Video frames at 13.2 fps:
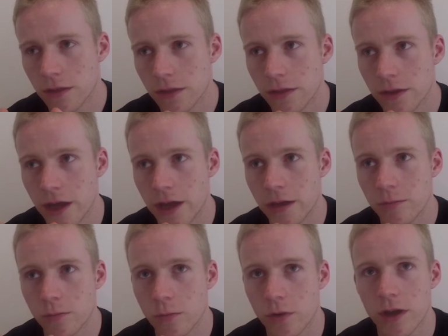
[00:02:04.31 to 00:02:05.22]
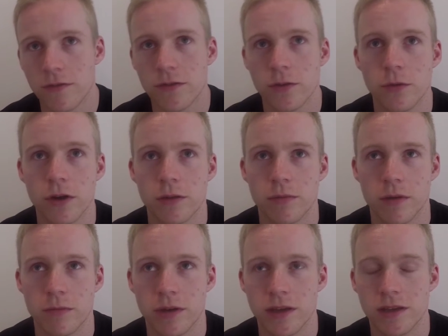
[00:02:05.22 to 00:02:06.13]
The name, whatever your work
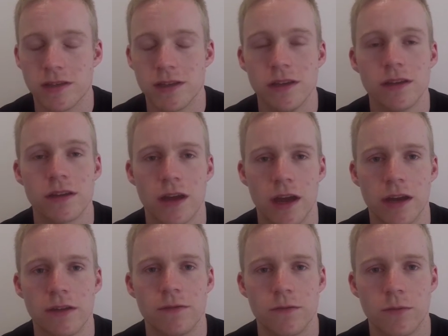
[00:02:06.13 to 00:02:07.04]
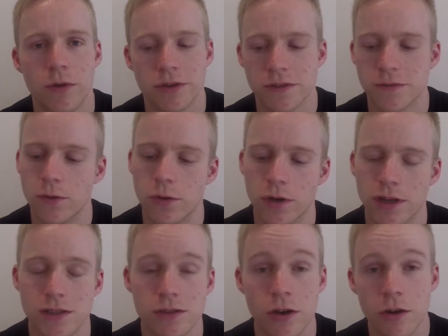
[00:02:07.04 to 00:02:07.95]
may be, is indicative of what it's for.
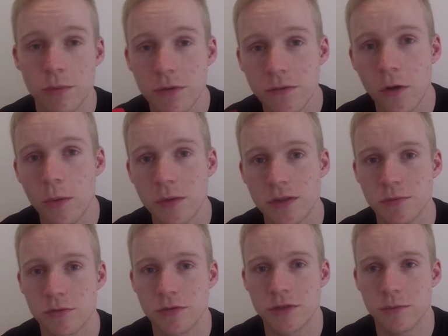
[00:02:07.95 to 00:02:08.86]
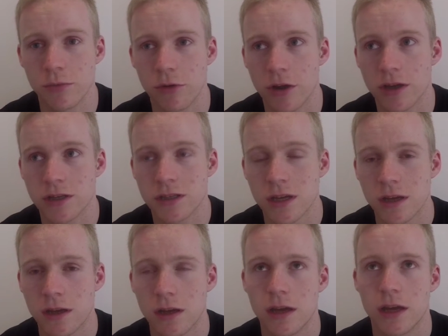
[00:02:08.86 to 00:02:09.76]
It's not a performance boosting product.
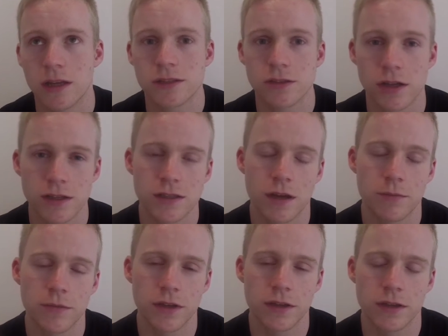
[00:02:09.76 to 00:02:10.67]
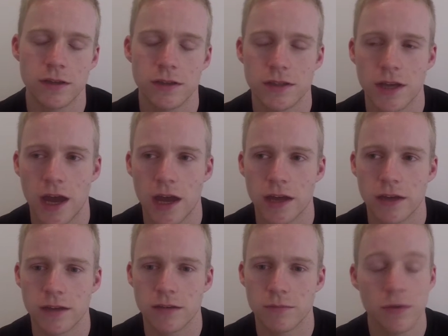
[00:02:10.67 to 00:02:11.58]
It's not something that you
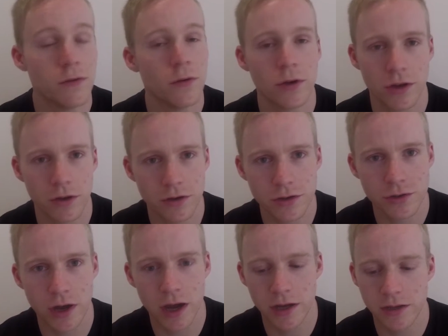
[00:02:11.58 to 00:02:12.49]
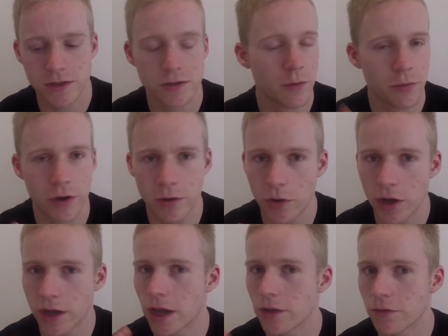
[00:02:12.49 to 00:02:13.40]
take before you go to train. It's not a
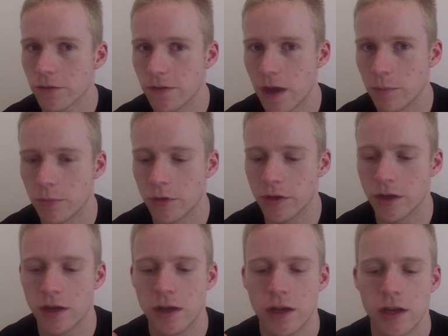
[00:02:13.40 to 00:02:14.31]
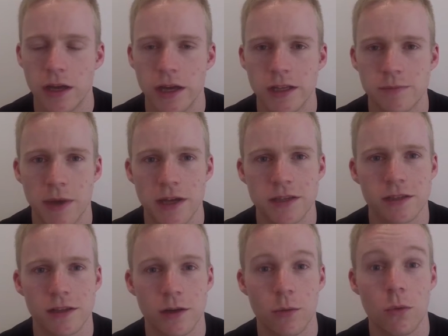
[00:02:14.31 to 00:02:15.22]
pre-workout or a fat burner. It's
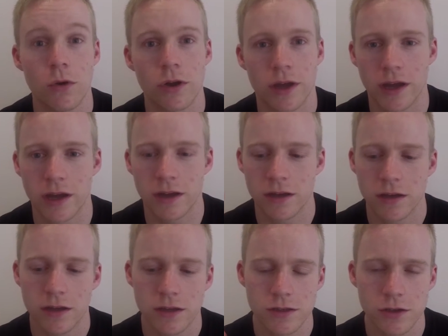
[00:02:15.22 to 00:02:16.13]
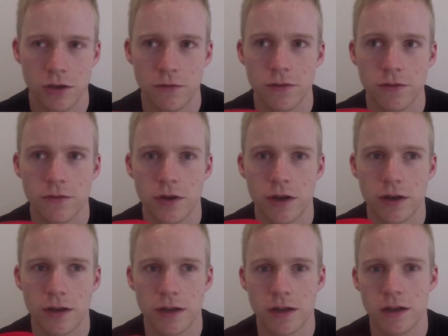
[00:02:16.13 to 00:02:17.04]
basically a work aid. So if you've
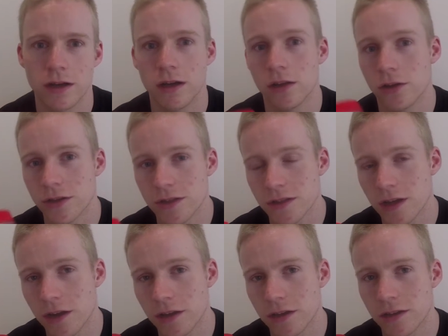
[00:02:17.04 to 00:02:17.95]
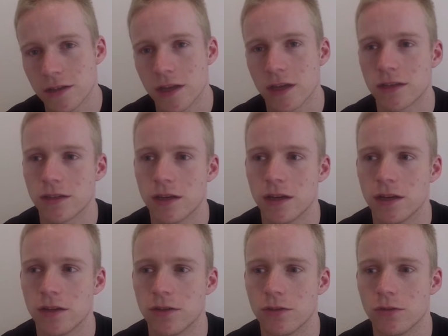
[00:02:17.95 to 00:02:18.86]
got a lot of studying to get
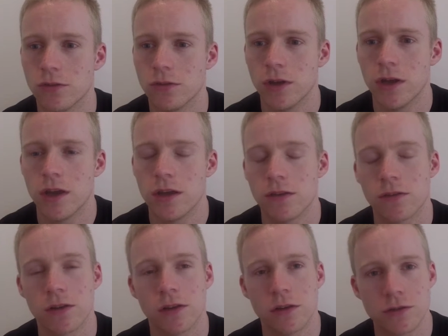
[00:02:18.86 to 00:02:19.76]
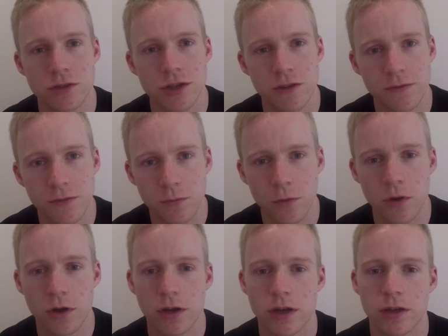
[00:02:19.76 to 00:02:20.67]
done, or you've got a long shift at
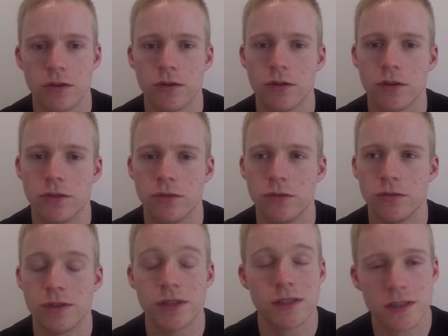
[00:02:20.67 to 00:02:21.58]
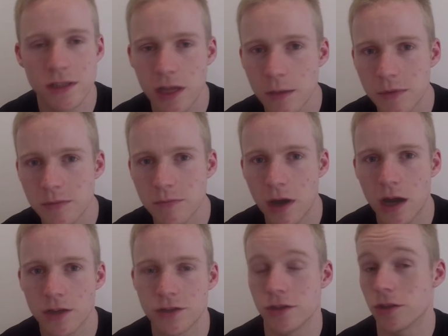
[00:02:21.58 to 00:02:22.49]
work, or you didn't sleep as
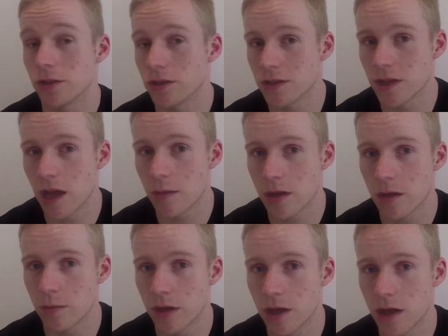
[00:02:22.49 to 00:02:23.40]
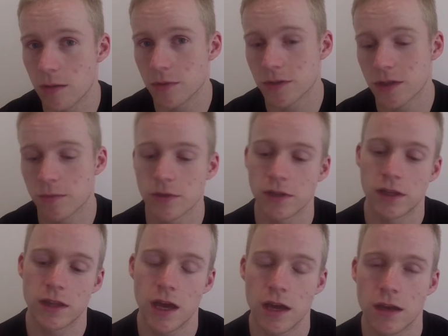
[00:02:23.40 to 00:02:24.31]
much and you've got an exam coming up or something
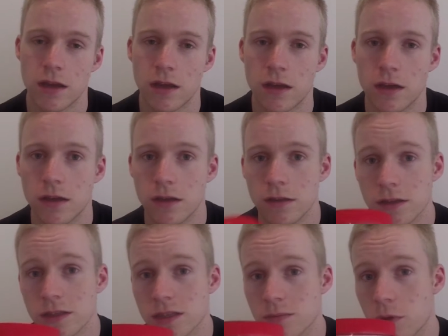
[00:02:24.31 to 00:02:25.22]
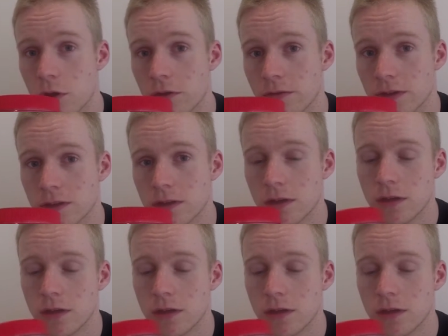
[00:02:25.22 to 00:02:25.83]
like that, this is perfect.